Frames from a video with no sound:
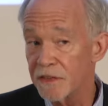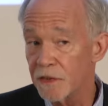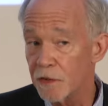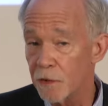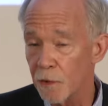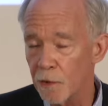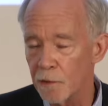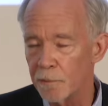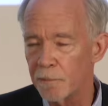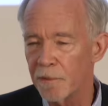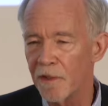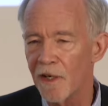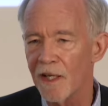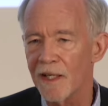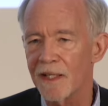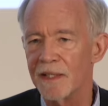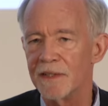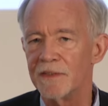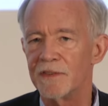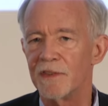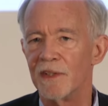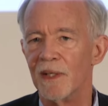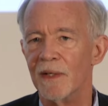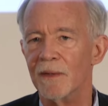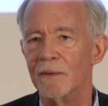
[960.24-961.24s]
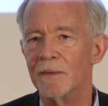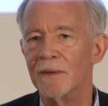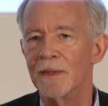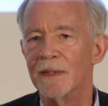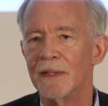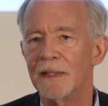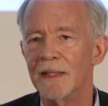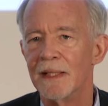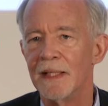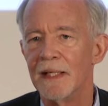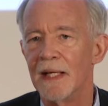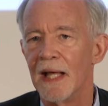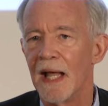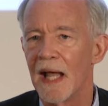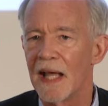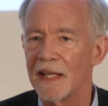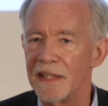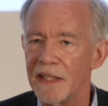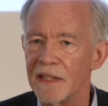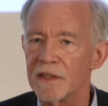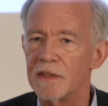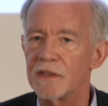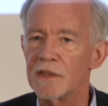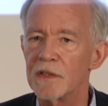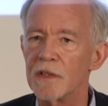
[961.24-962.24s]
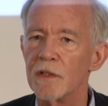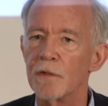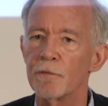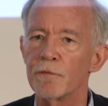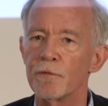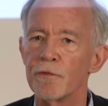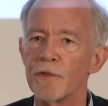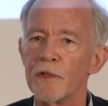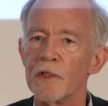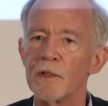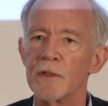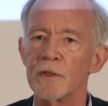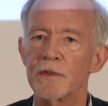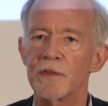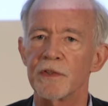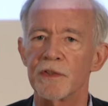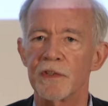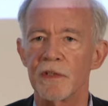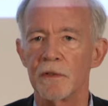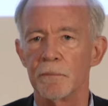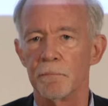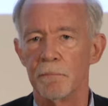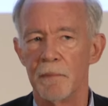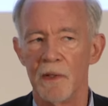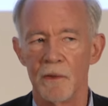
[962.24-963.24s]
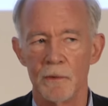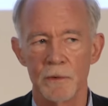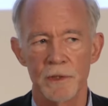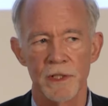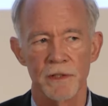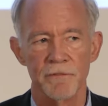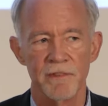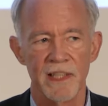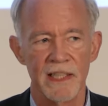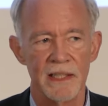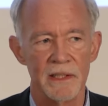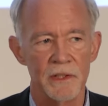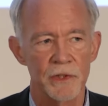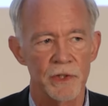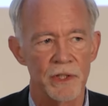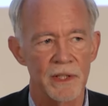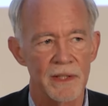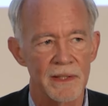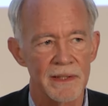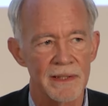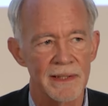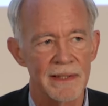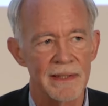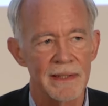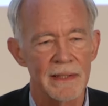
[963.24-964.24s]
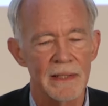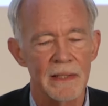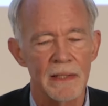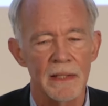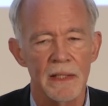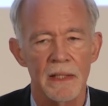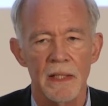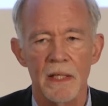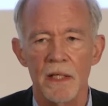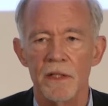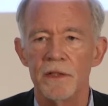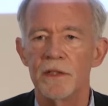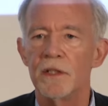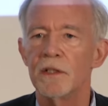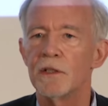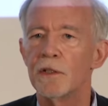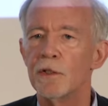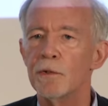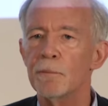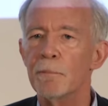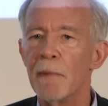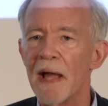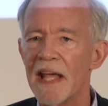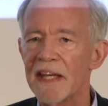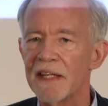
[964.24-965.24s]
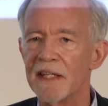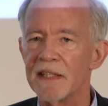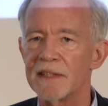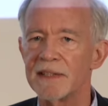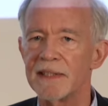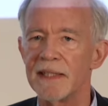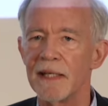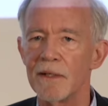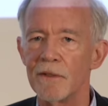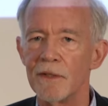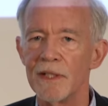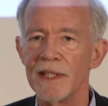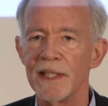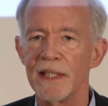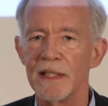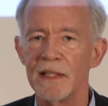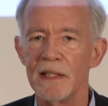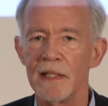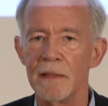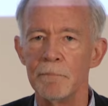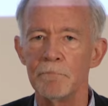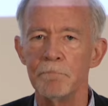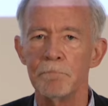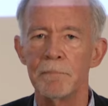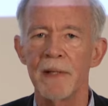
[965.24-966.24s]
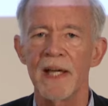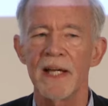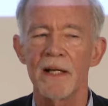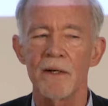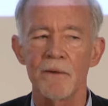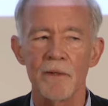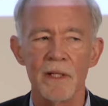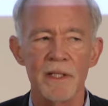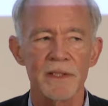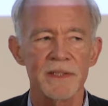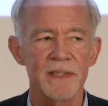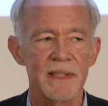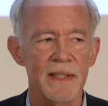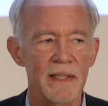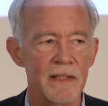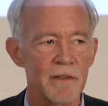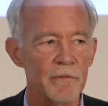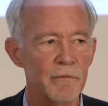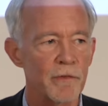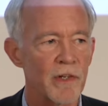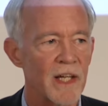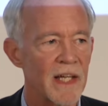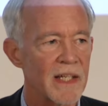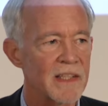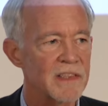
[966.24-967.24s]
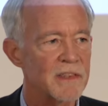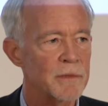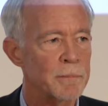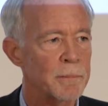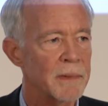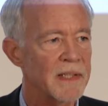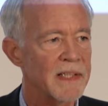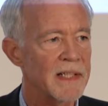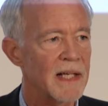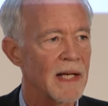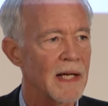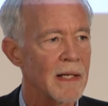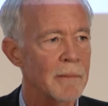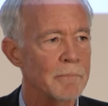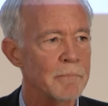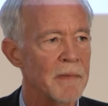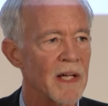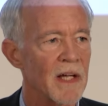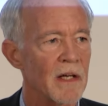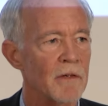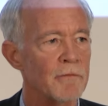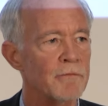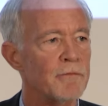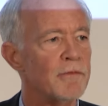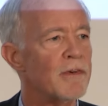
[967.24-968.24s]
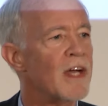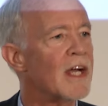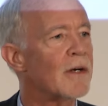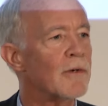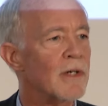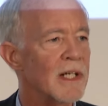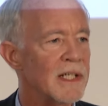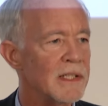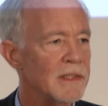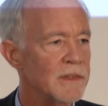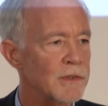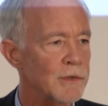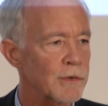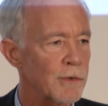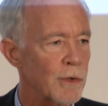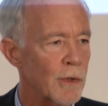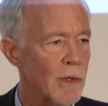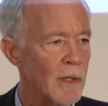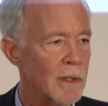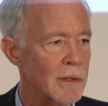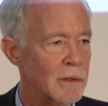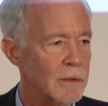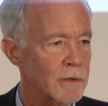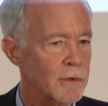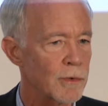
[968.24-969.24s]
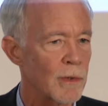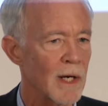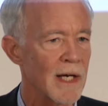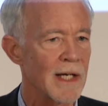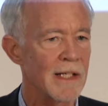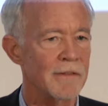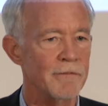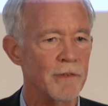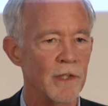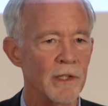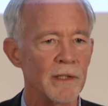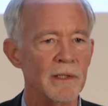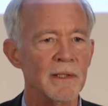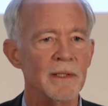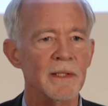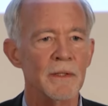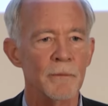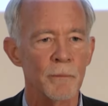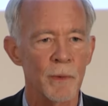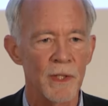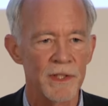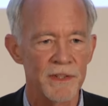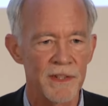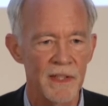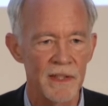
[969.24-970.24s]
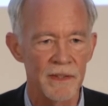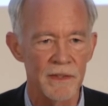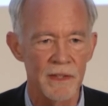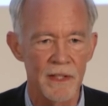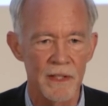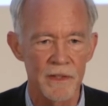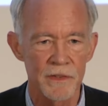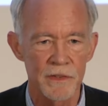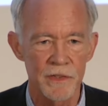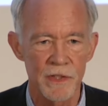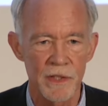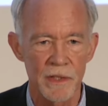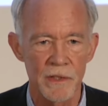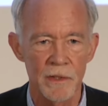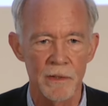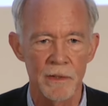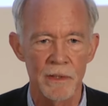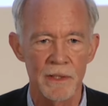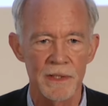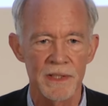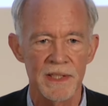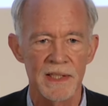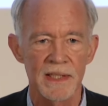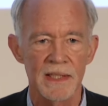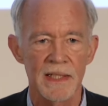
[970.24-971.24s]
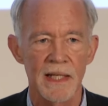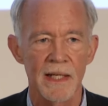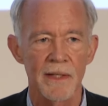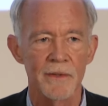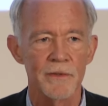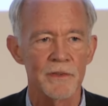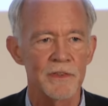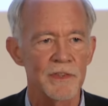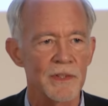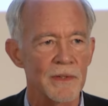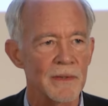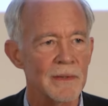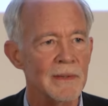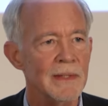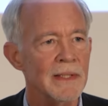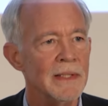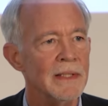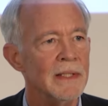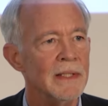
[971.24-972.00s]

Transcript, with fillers: surprise you, and it's the first motivation. The humanitarian imperative has become a very strong driver within the Security Council.